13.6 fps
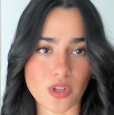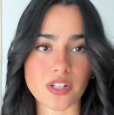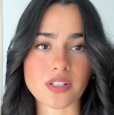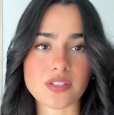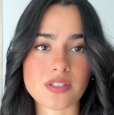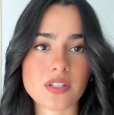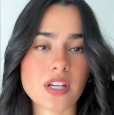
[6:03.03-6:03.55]

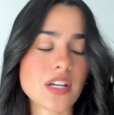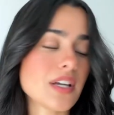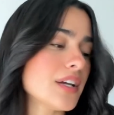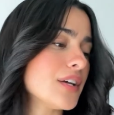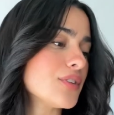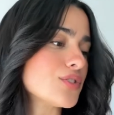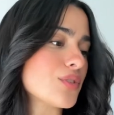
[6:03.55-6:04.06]
works.
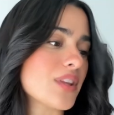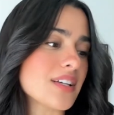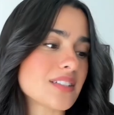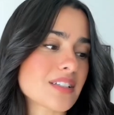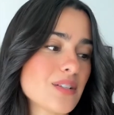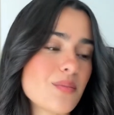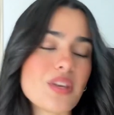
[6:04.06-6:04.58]
So that's
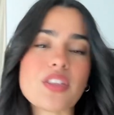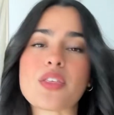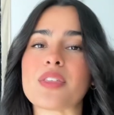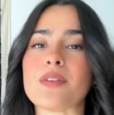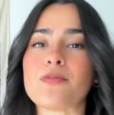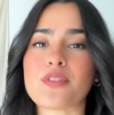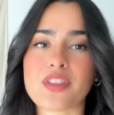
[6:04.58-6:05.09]
going to be the
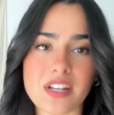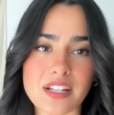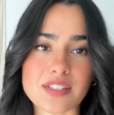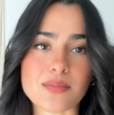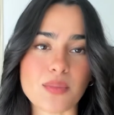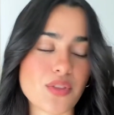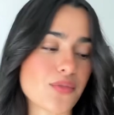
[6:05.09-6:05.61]
theme for the
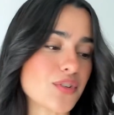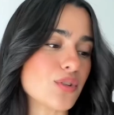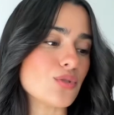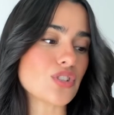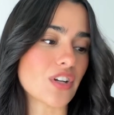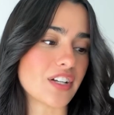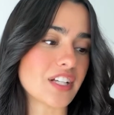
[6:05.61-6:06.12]
next month for you,
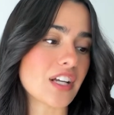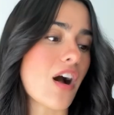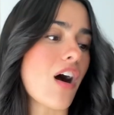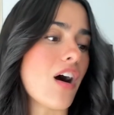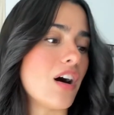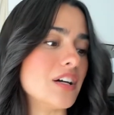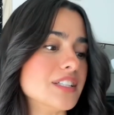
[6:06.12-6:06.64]
starting
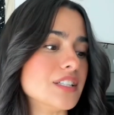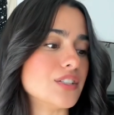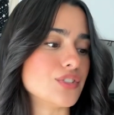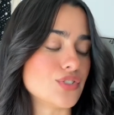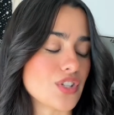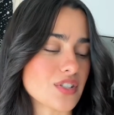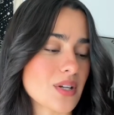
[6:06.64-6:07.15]
on
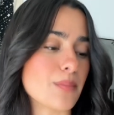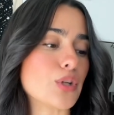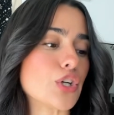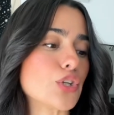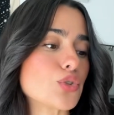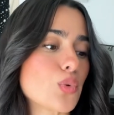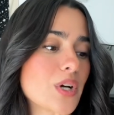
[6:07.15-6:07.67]

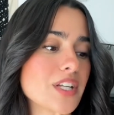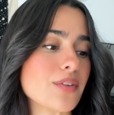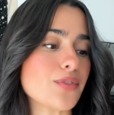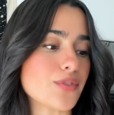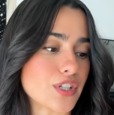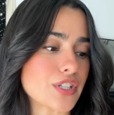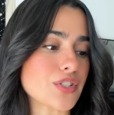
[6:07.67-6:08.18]
December
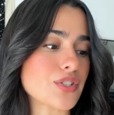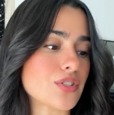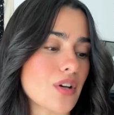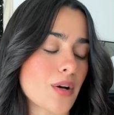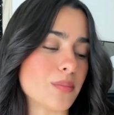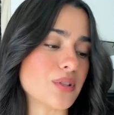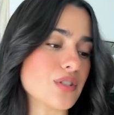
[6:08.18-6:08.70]
21st
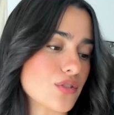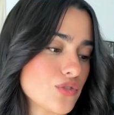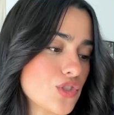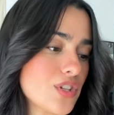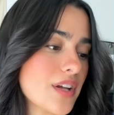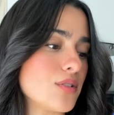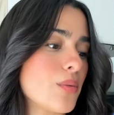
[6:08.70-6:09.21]
up until
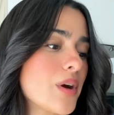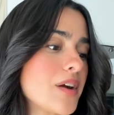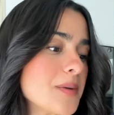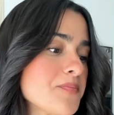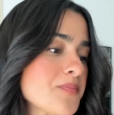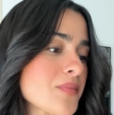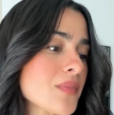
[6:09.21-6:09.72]

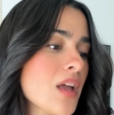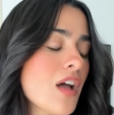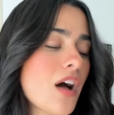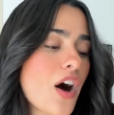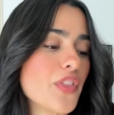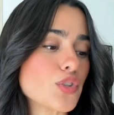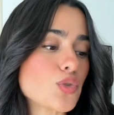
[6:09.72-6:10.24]
January.
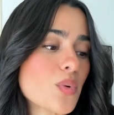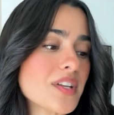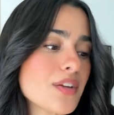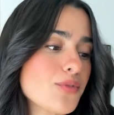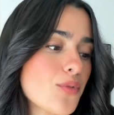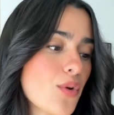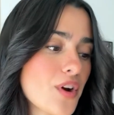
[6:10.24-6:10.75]
On the
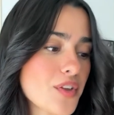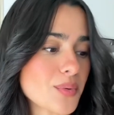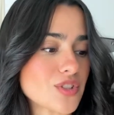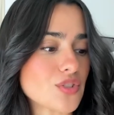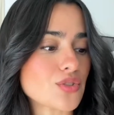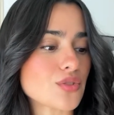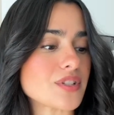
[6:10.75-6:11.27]
24th,
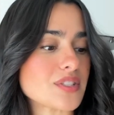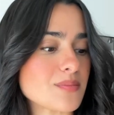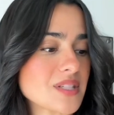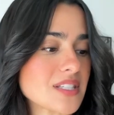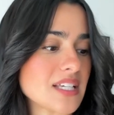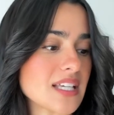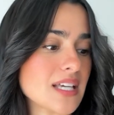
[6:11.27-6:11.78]
which is
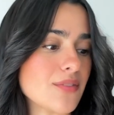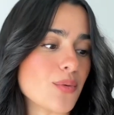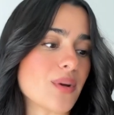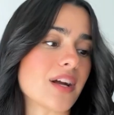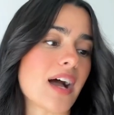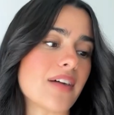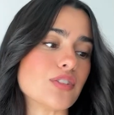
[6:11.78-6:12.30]
Christmas Eve,
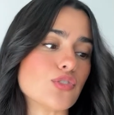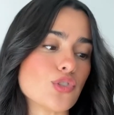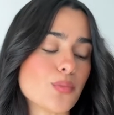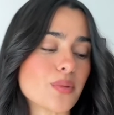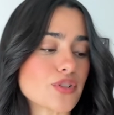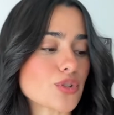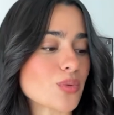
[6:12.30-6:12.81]
we're having
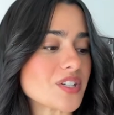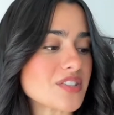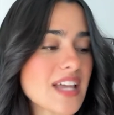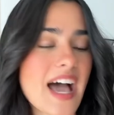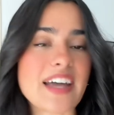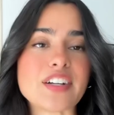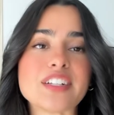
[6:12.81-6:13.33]
Jupiter square
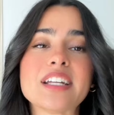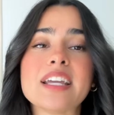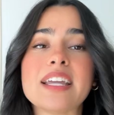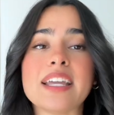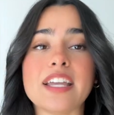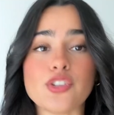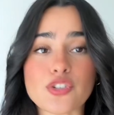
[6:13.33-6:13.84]
Saturn
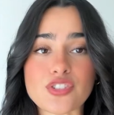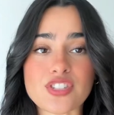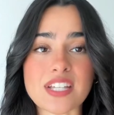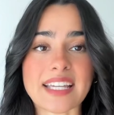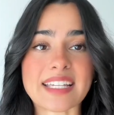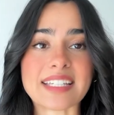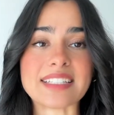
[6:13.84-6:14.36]
in your
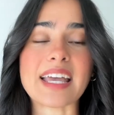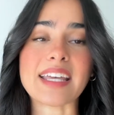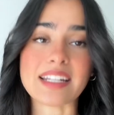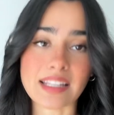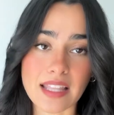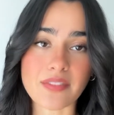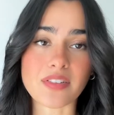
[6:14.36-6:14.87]
2nd
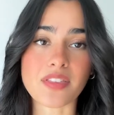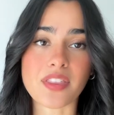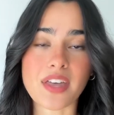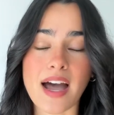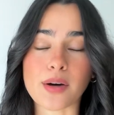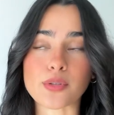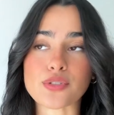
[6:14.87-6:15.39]
and 11th
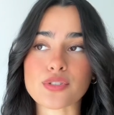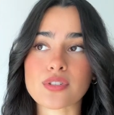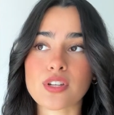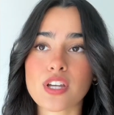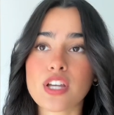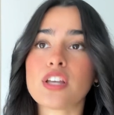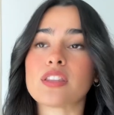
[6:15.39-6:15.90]
house.
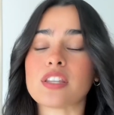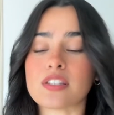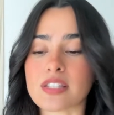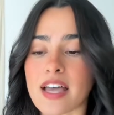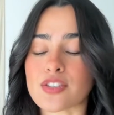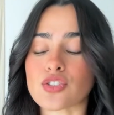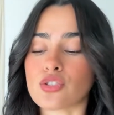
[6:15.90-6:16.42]
This
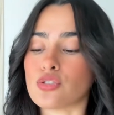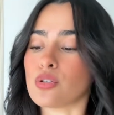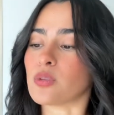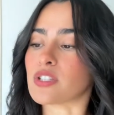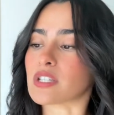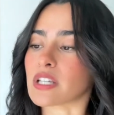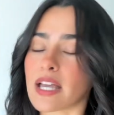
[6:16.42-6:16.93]
has to do,
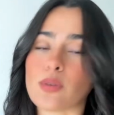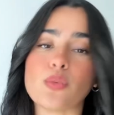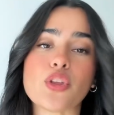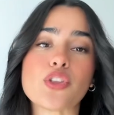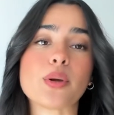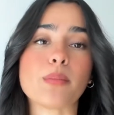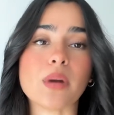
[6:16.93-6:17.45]
once again,
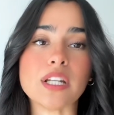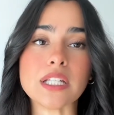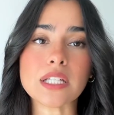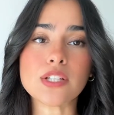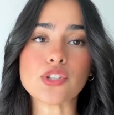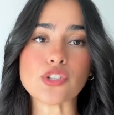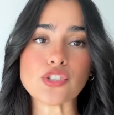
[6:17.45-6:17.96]
with your
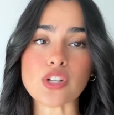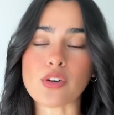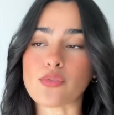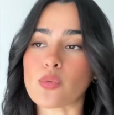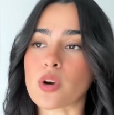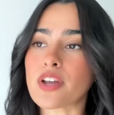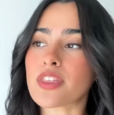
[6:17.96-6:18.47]
money, your
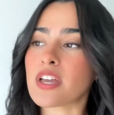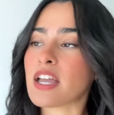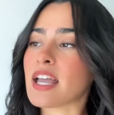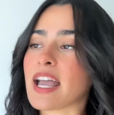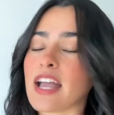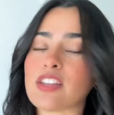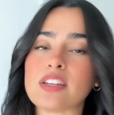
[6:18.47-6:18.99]
self-worth,
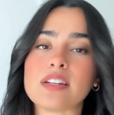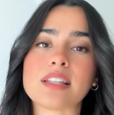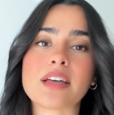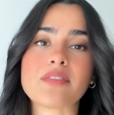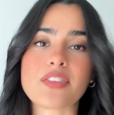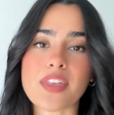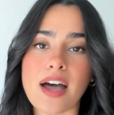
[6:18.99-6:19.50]
and your
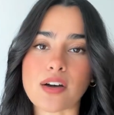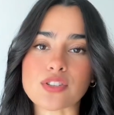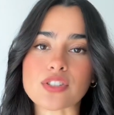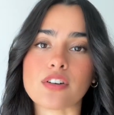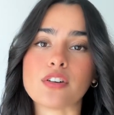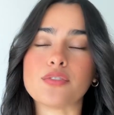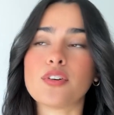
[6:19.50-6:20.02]
11th house
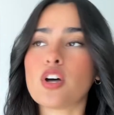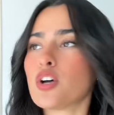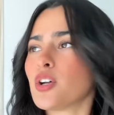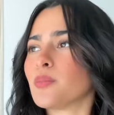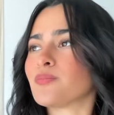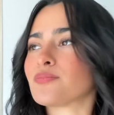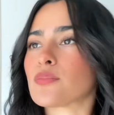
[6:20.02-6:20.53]
of
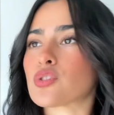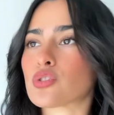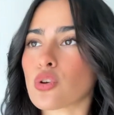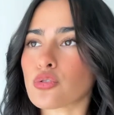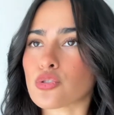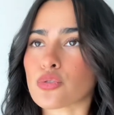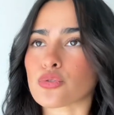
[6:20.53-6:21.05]

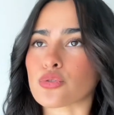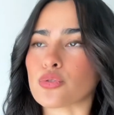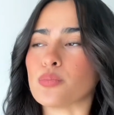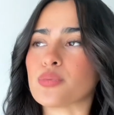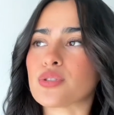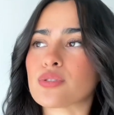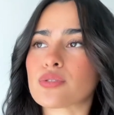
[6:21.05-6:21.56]
social
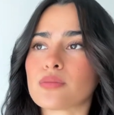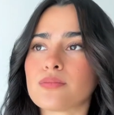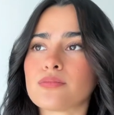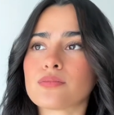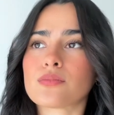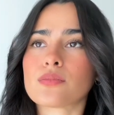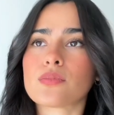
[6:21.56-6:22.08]
groups,
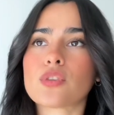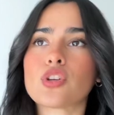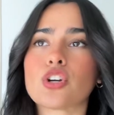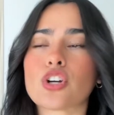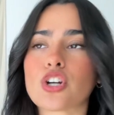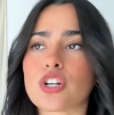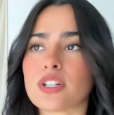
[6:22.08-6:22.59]

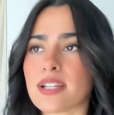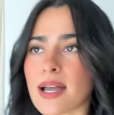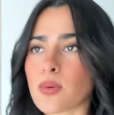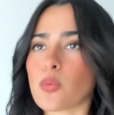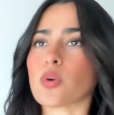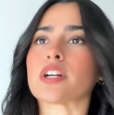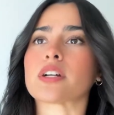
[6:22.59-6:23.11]
your
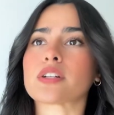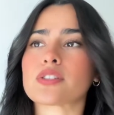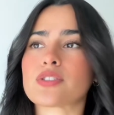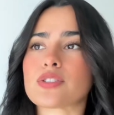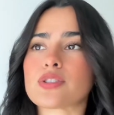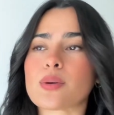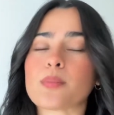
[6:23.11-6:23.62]

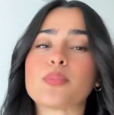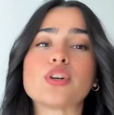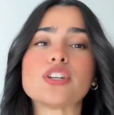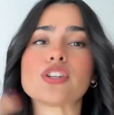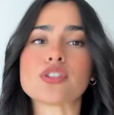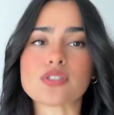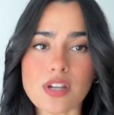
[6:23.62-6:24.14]
networks,
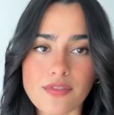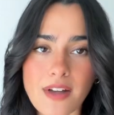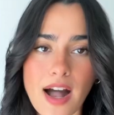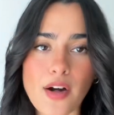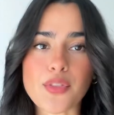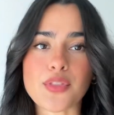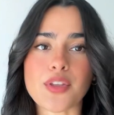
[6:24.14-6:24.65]
putting yourself
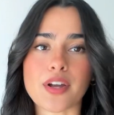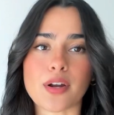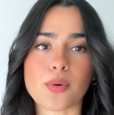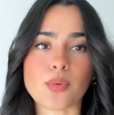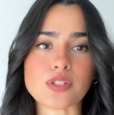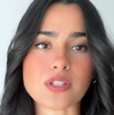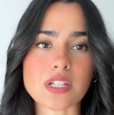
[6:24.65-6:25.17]
out there,
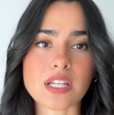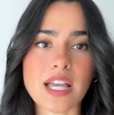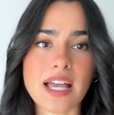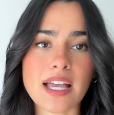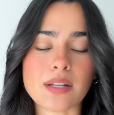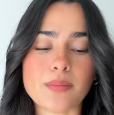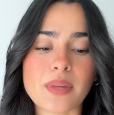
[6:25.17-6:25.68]
once
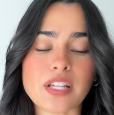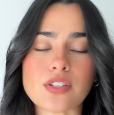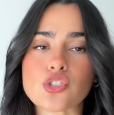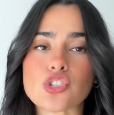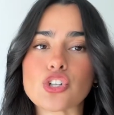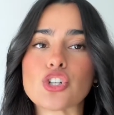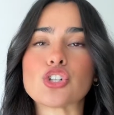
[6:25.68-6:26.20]
again, making
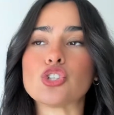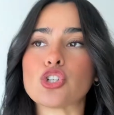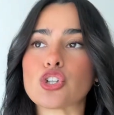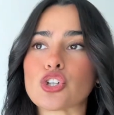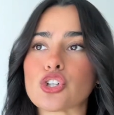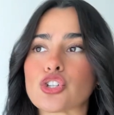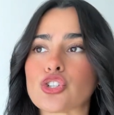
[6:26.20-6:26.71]
sure
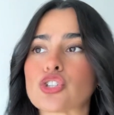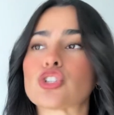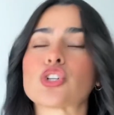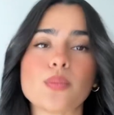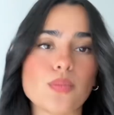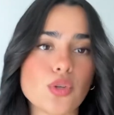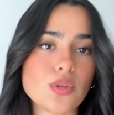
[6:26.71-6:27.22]
you're
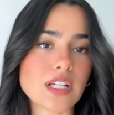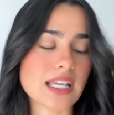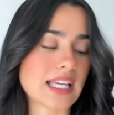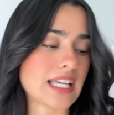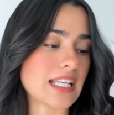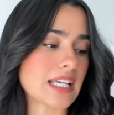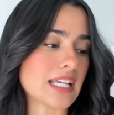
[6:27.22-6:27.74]

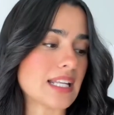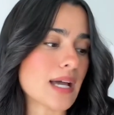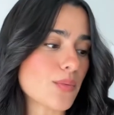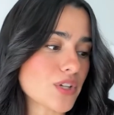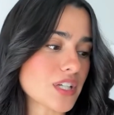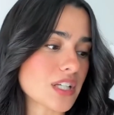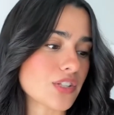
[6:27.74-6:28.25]
communicating and
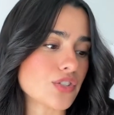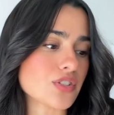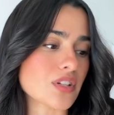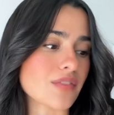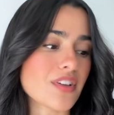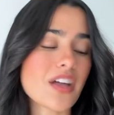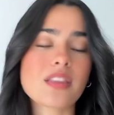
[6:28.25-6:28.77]
networking
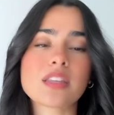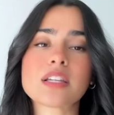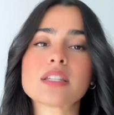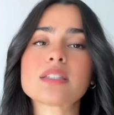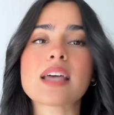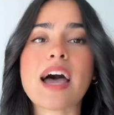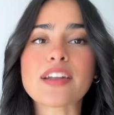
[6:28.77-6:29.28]
yourself. The thing
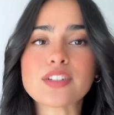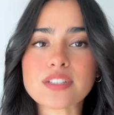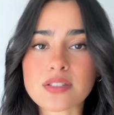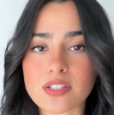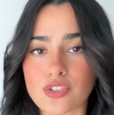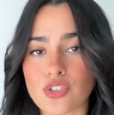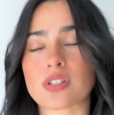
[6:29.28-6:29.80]
is, Saturn
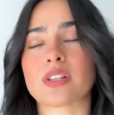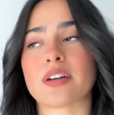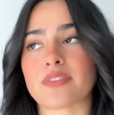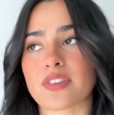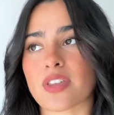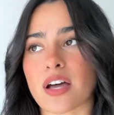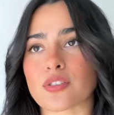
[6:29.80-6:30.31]
is in your
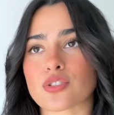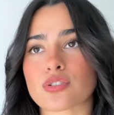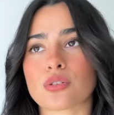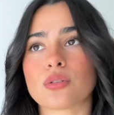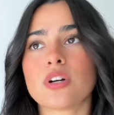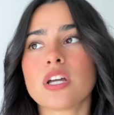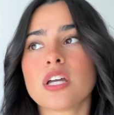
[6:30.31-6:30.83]
11th house,
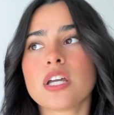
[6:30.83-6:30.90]
so